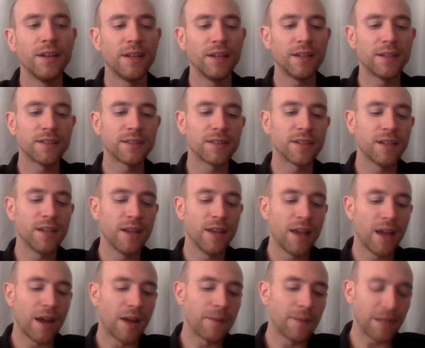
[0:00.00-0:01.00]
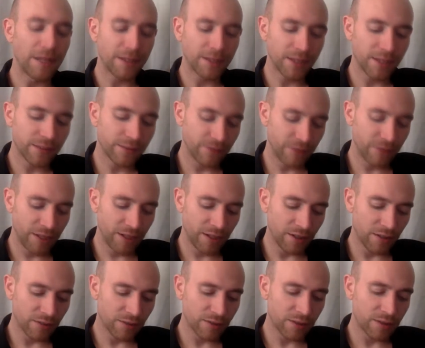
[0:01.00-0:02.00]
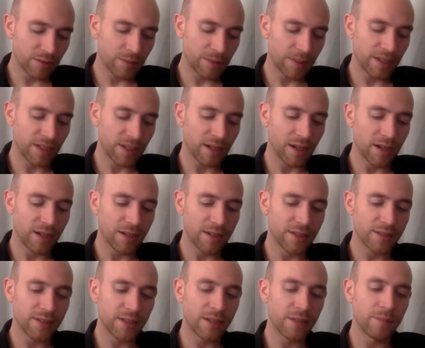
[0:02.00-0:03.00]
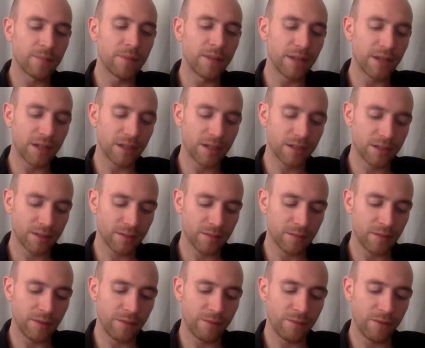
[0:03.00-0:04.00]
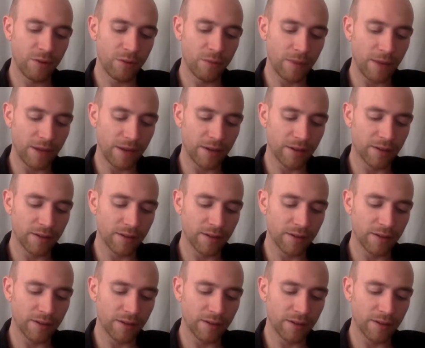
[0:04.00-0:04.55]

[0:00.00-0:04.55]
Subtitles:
is I make these videos because it makes me feel better,